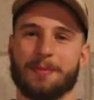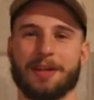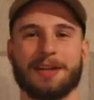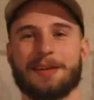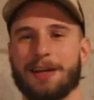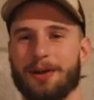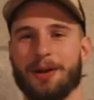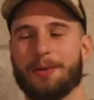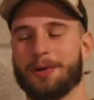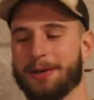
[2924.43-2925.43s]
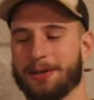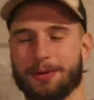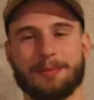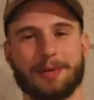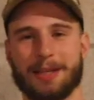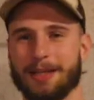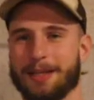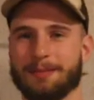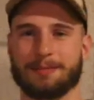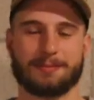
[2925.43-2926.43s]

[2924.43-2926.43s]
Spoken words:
But that's like all I want to do, and then